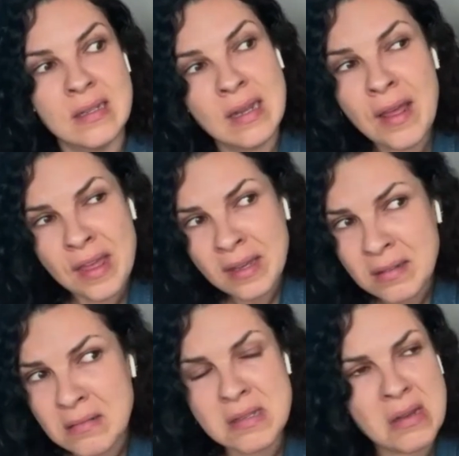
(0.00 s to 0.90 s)
I think
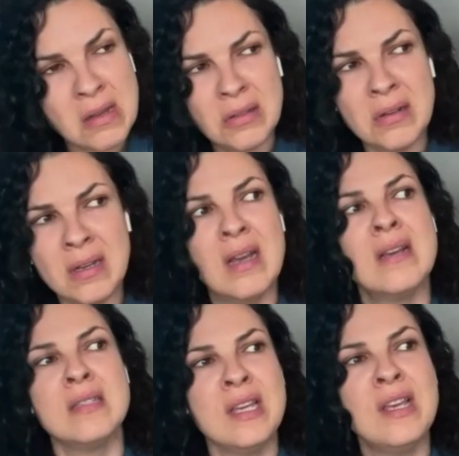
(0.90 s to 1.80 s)
it's not only
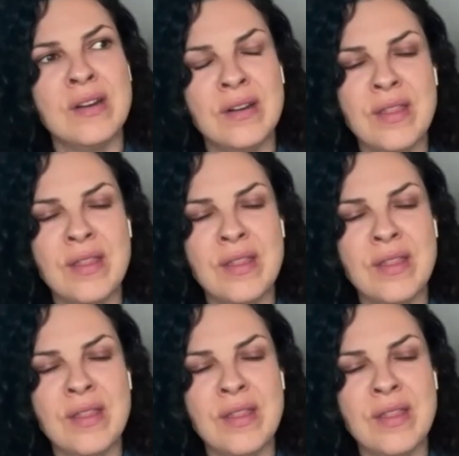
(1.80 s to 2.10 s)
us here.